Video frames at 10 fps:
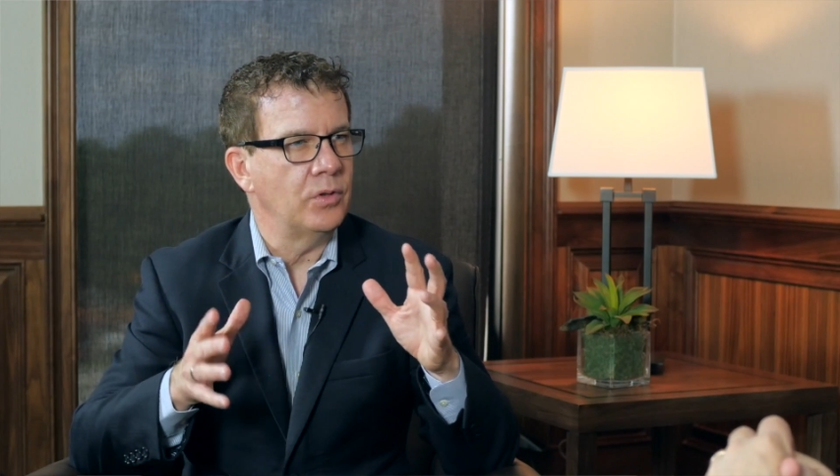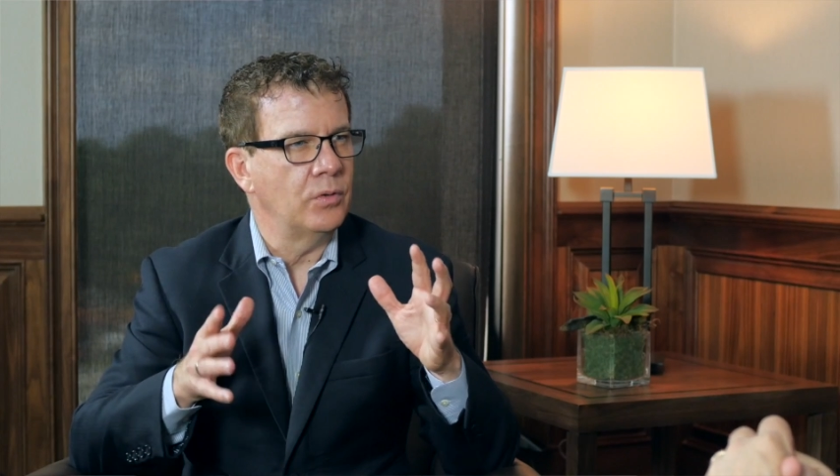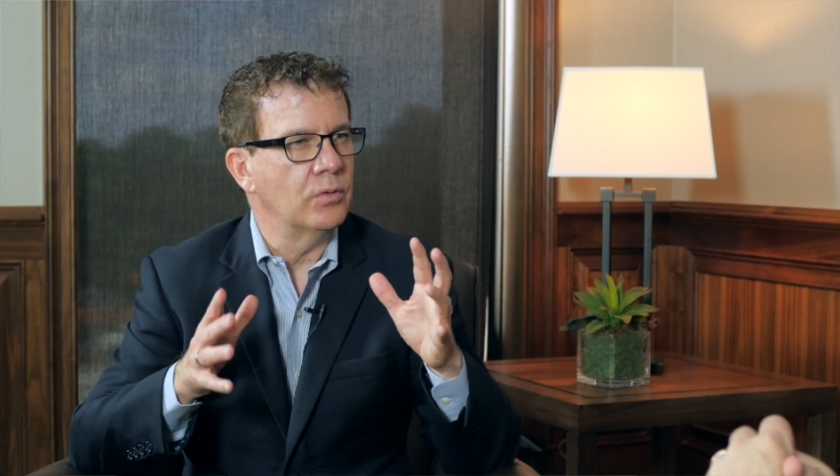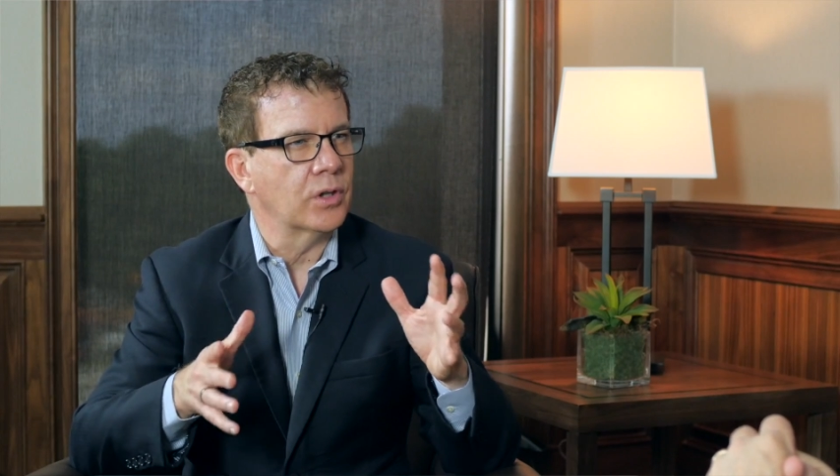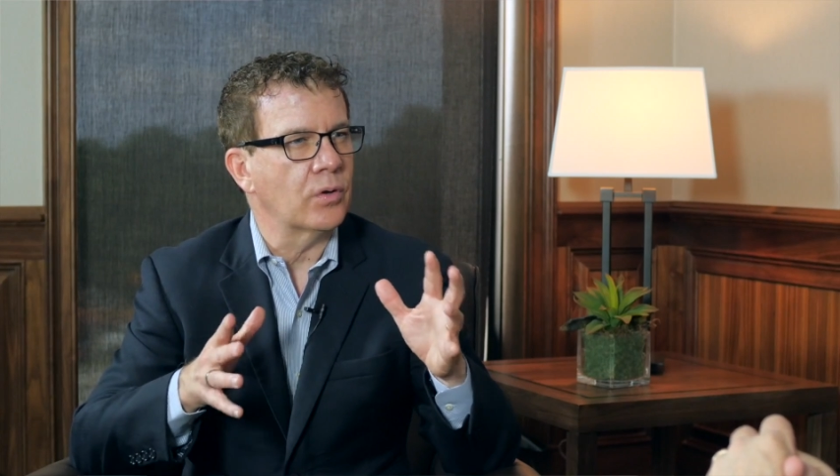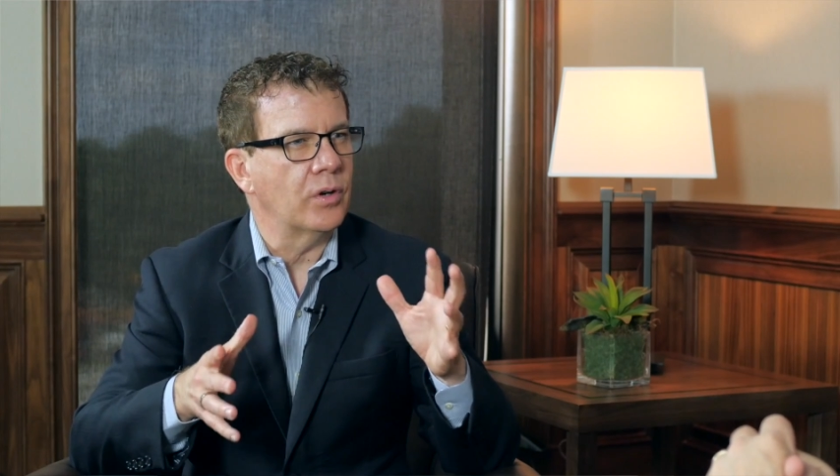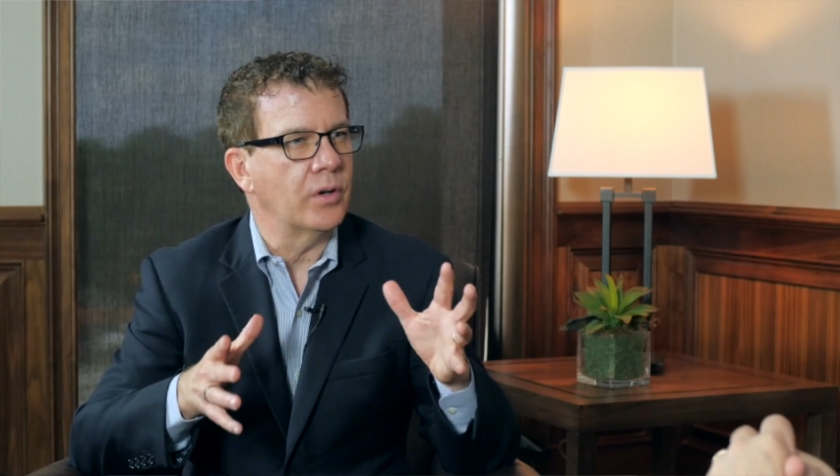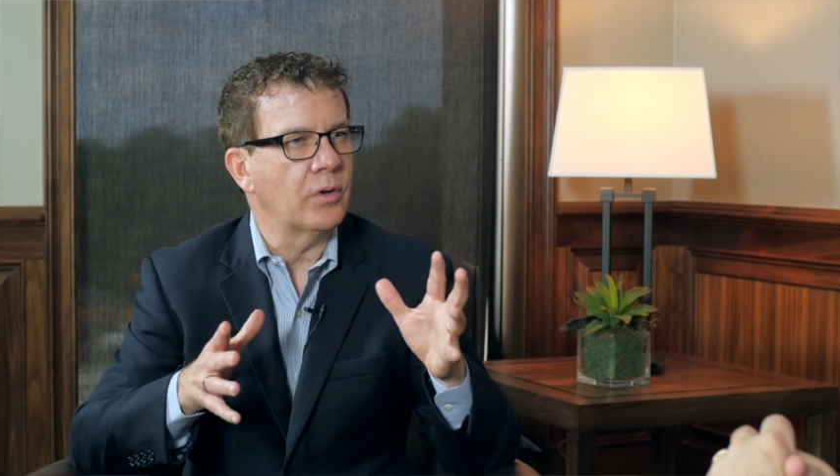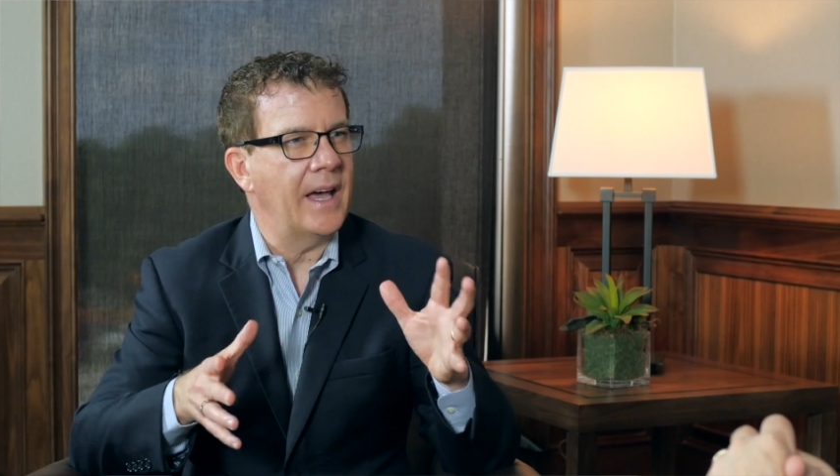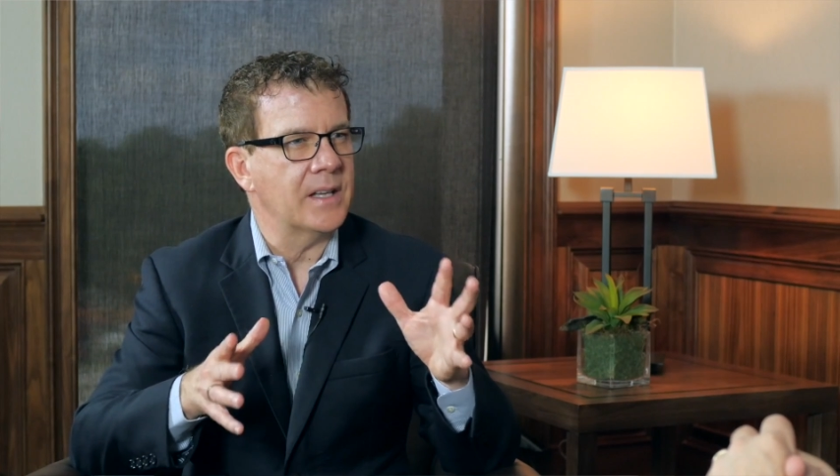
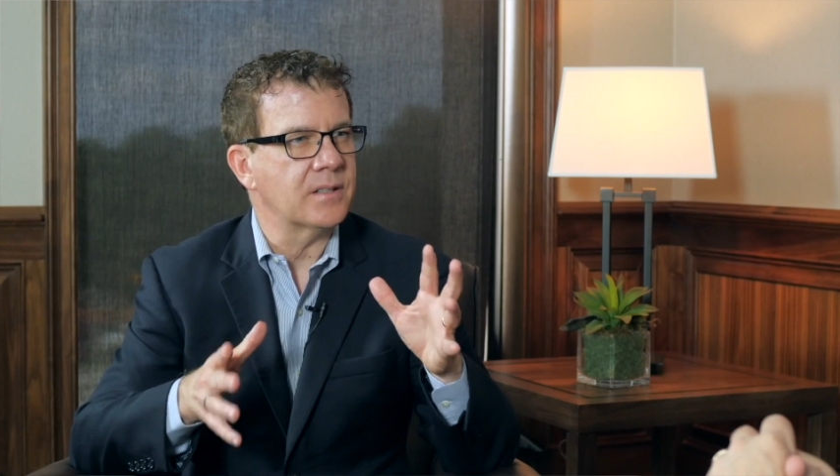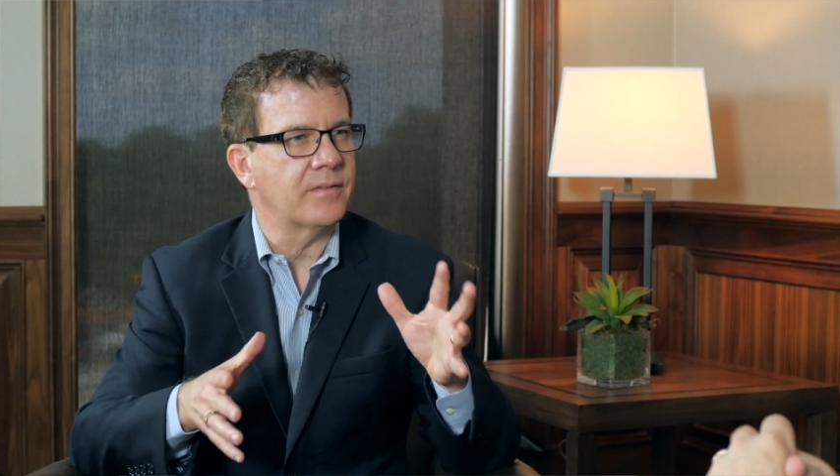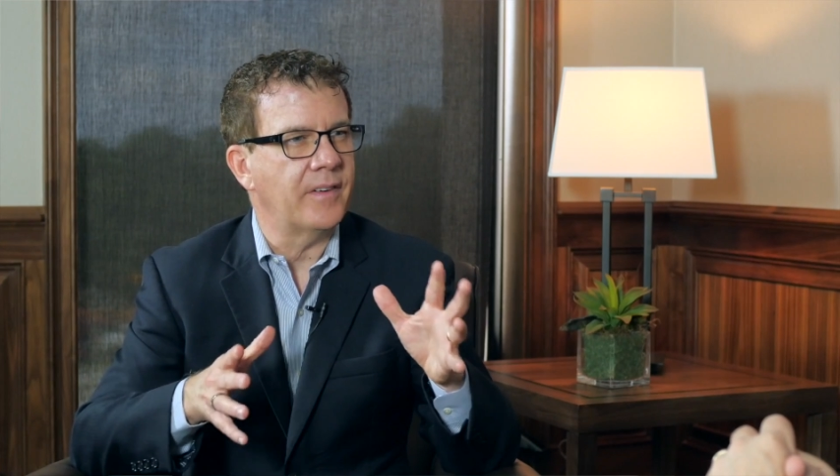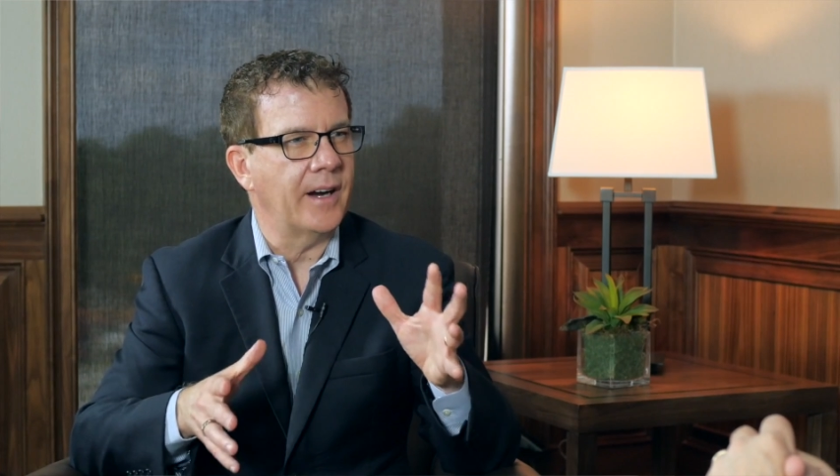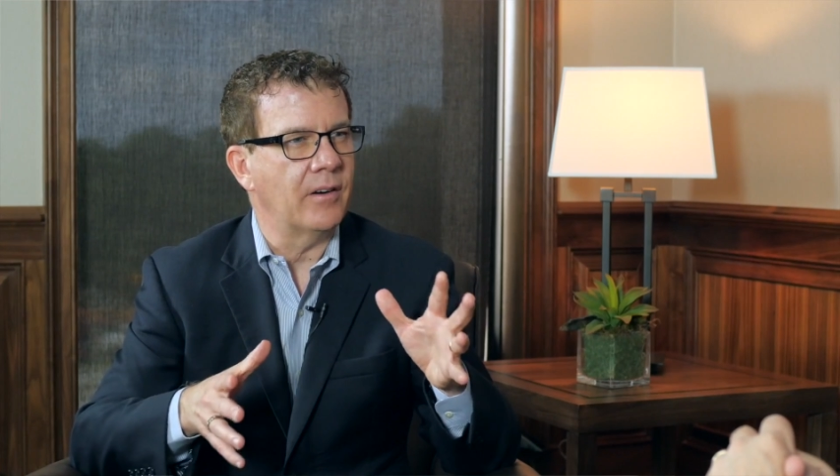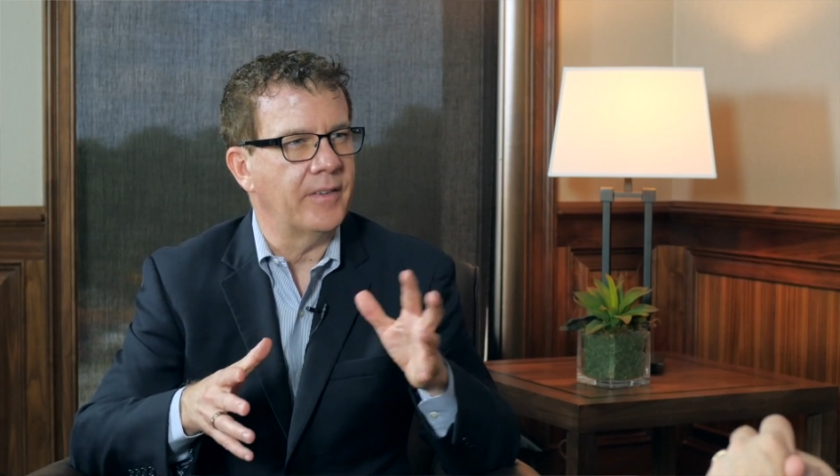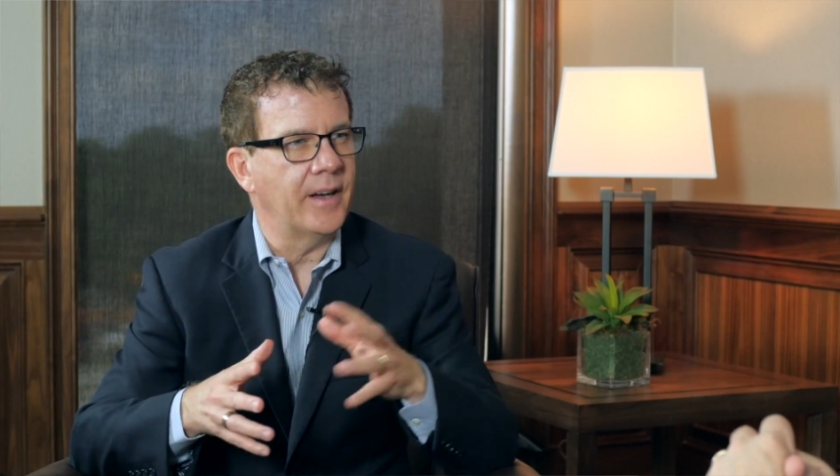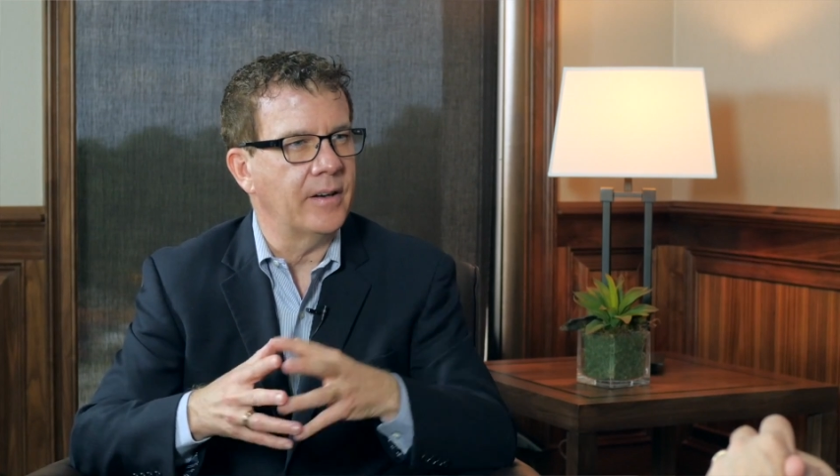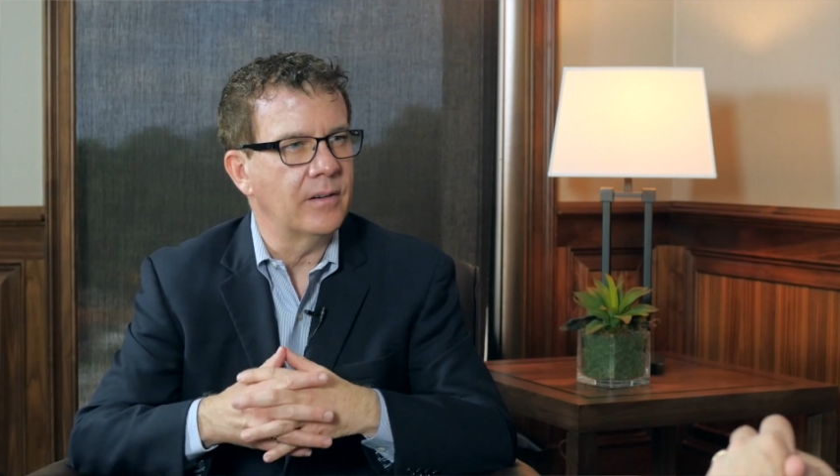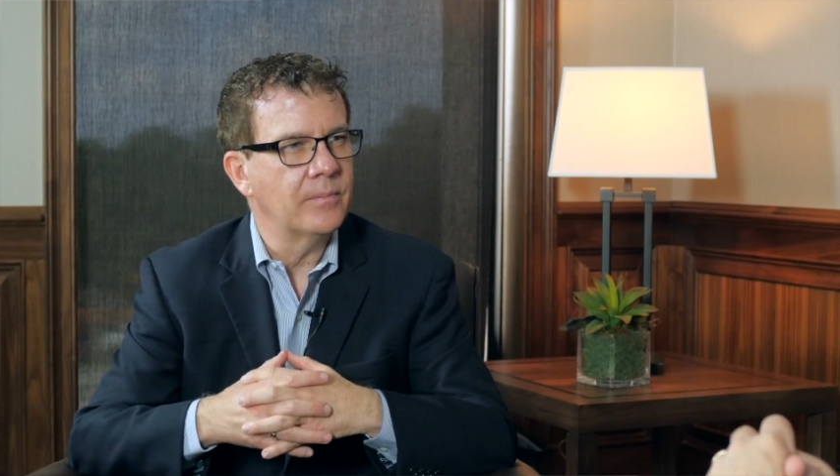learned as a
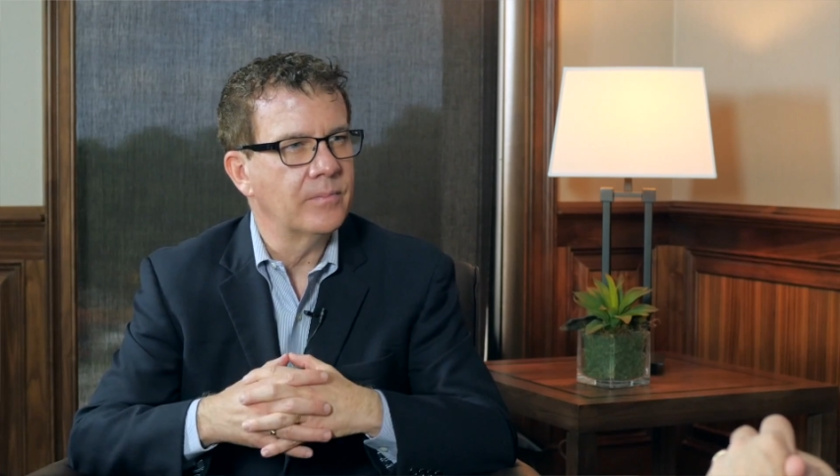firefighter?